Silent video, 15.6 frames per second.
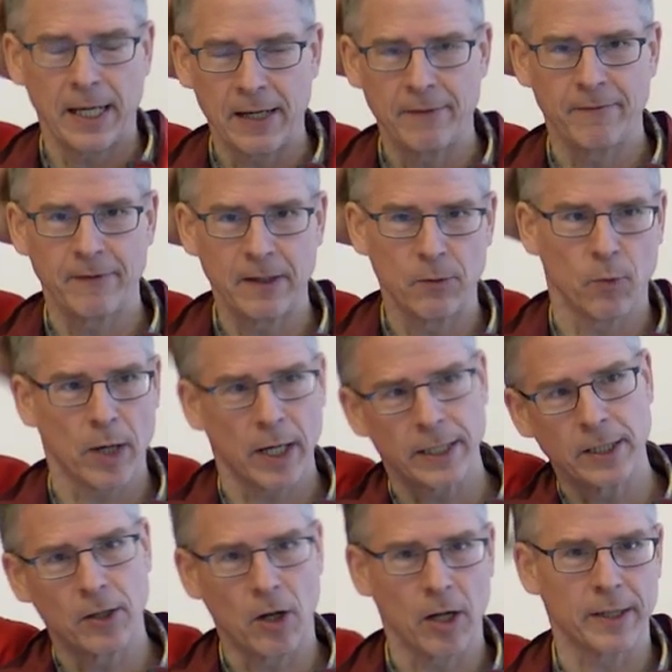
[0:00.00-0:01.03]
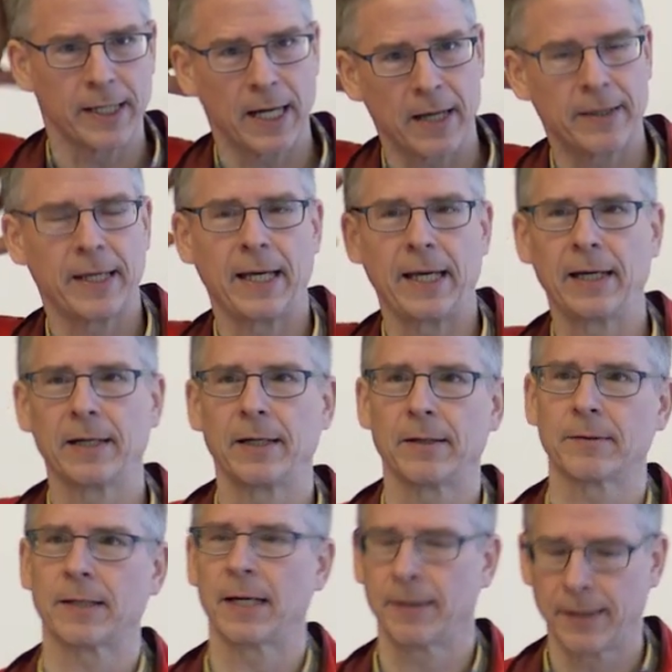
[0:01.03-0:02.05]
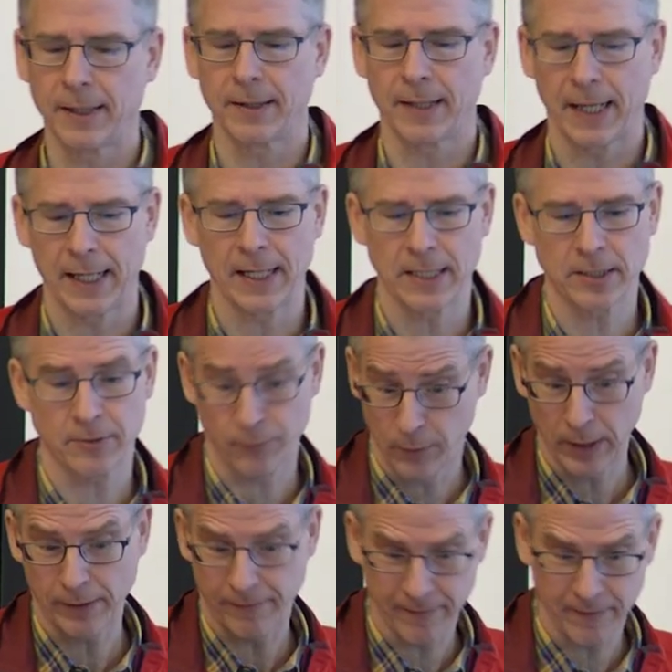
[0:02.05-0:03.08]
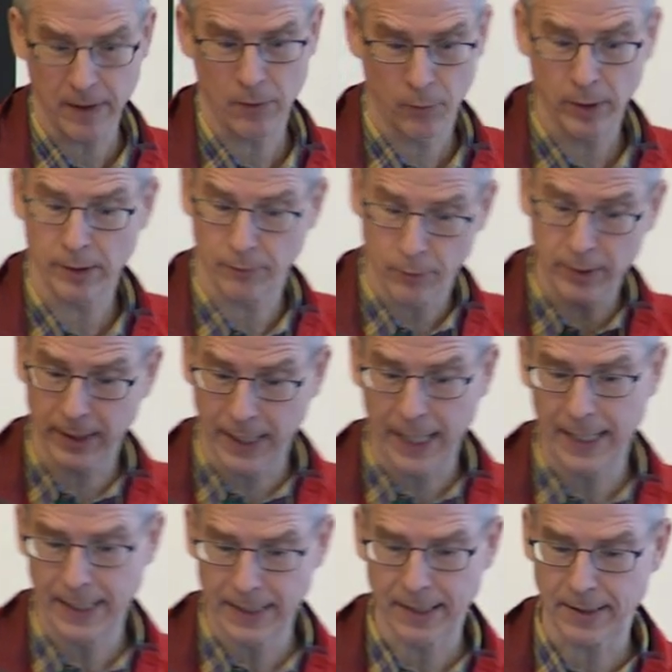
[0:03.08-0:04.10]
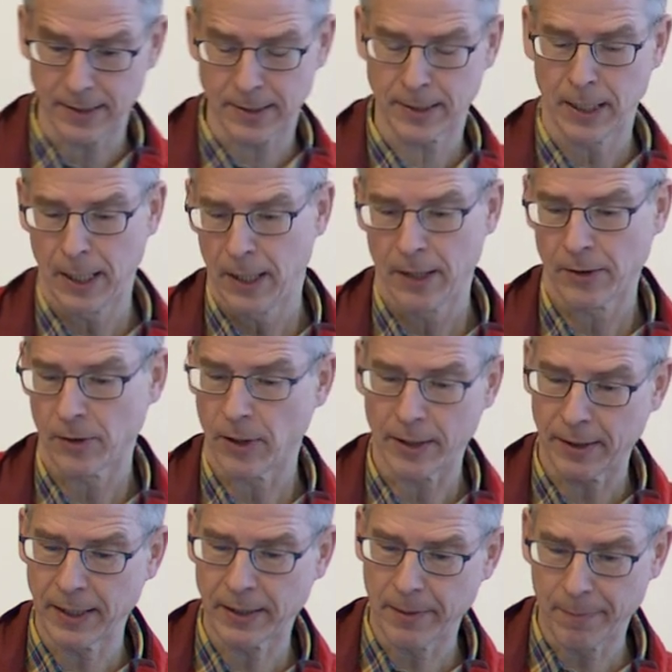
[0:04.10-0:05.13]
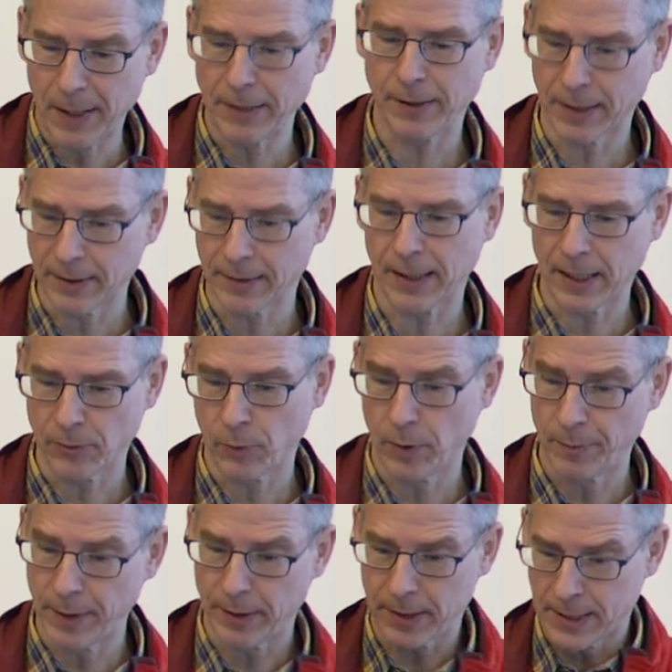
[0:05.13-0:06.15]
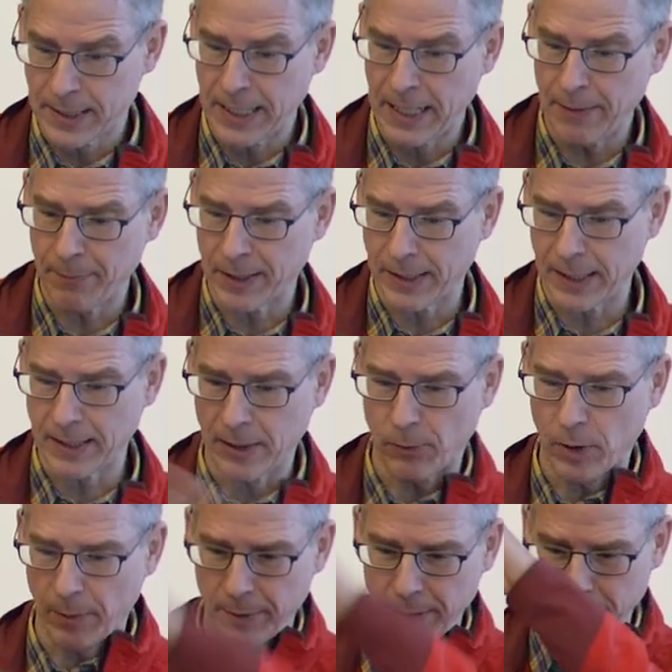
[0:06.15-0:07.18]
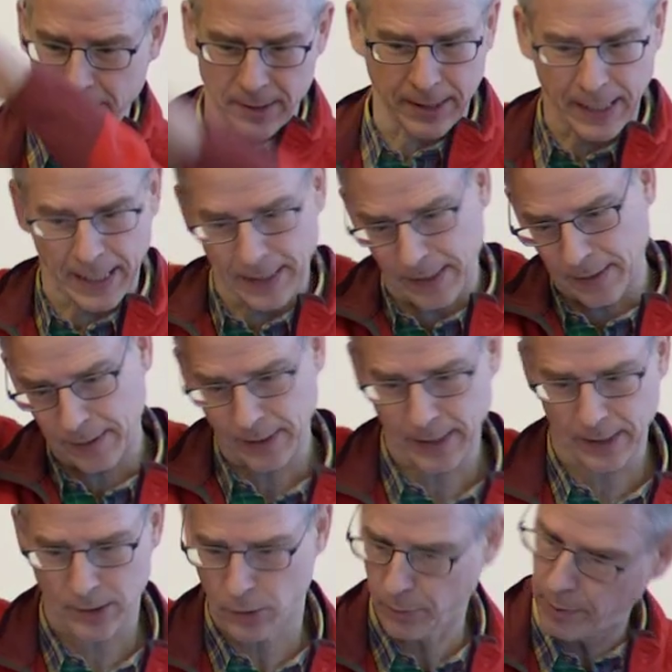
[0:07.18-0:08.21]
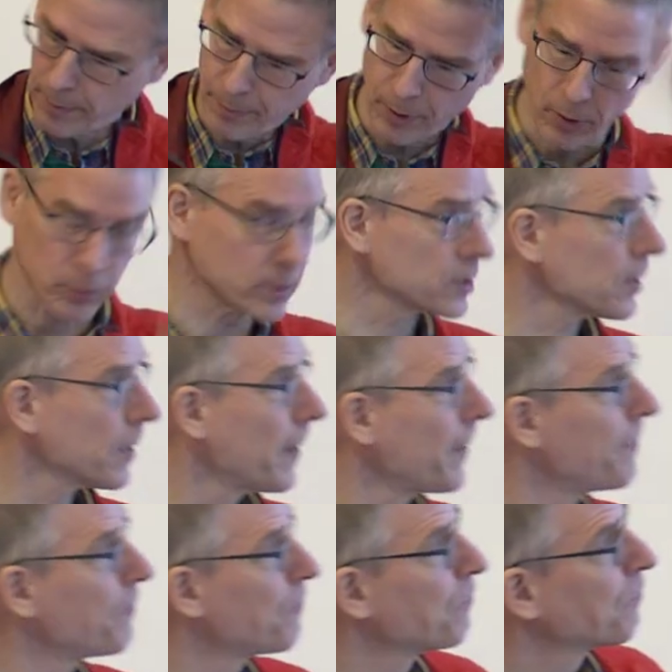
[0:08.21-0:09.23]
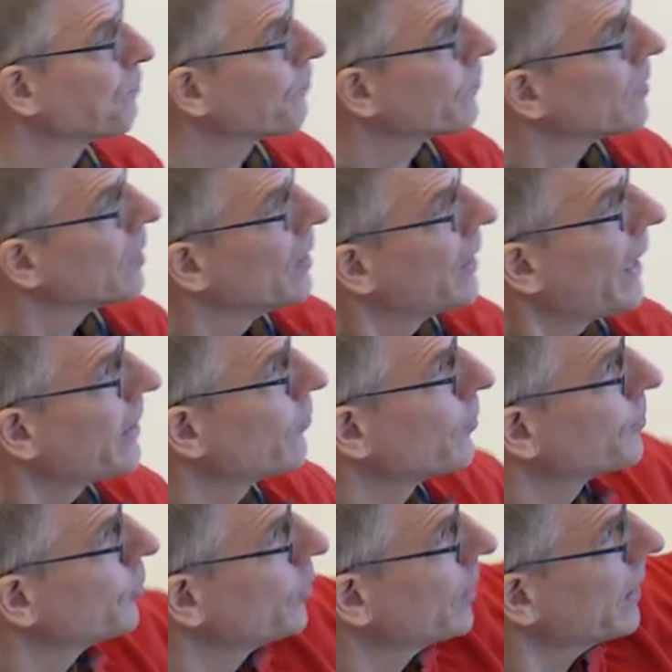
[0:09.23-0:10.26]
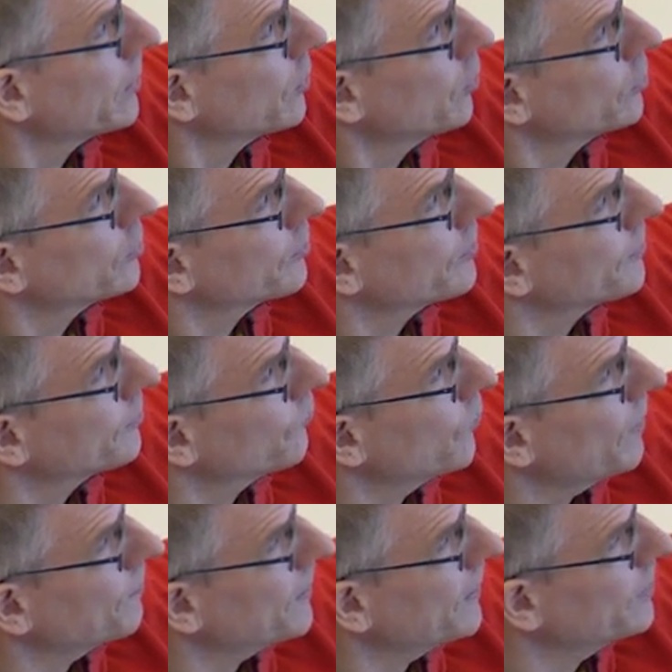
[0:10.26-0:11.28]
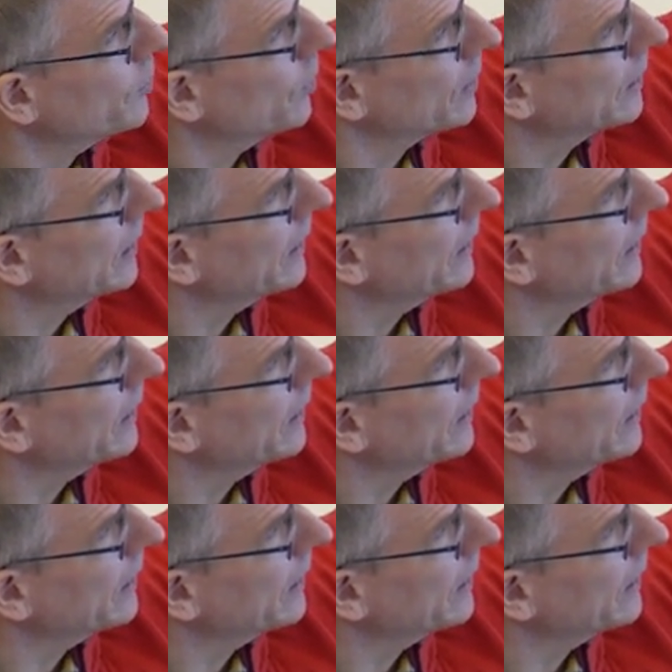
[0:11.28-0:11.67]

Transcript: in V1 in all the other areas? I think there is with, with, with gradients. So I think the basic result will be the same, but then there will be these gradients that are superimposed. Anyway, so you can go to this website, you can